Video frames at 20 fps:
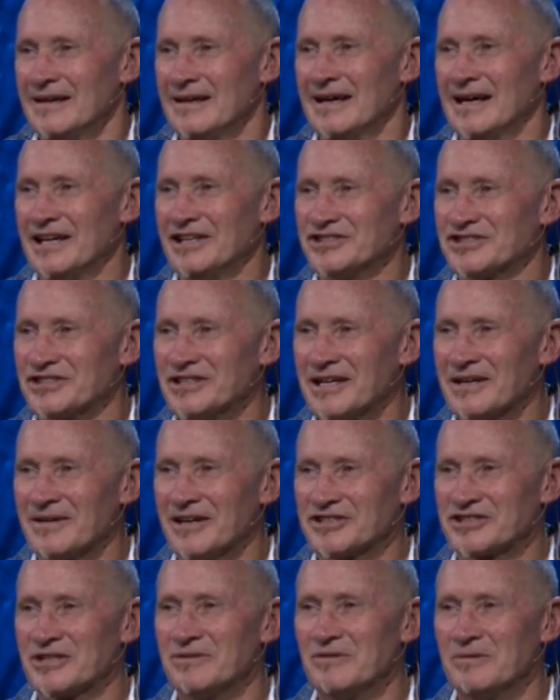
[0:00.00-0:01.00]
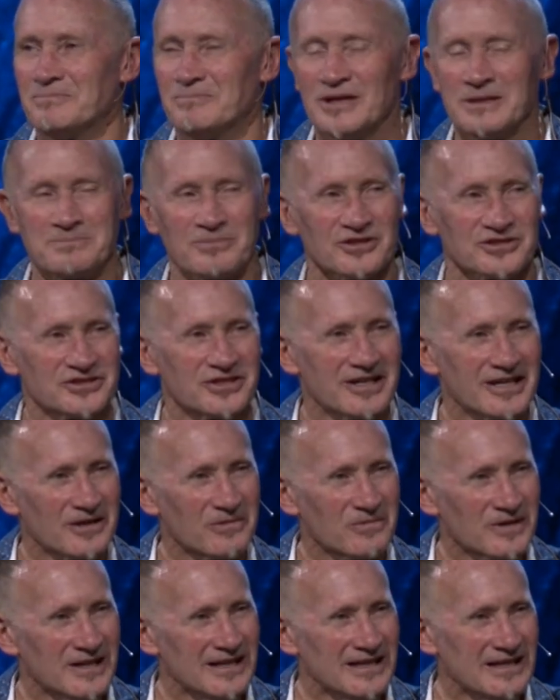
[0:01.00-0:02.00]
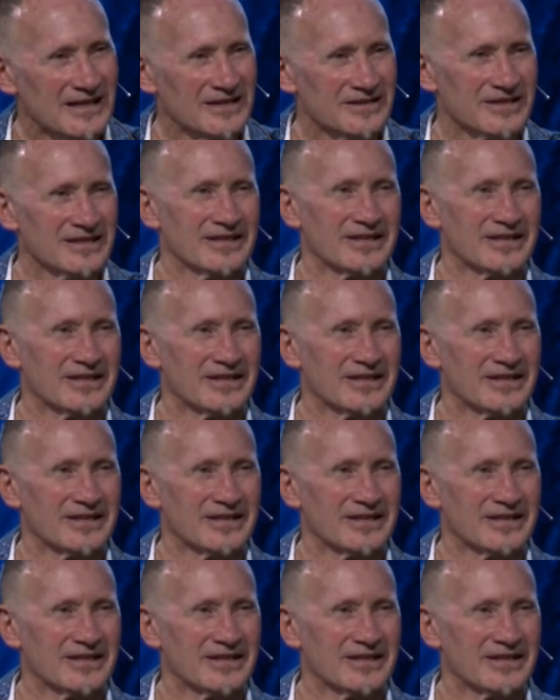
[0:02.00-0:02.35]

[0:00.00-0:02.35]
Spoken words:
And it's interesting when people say, well,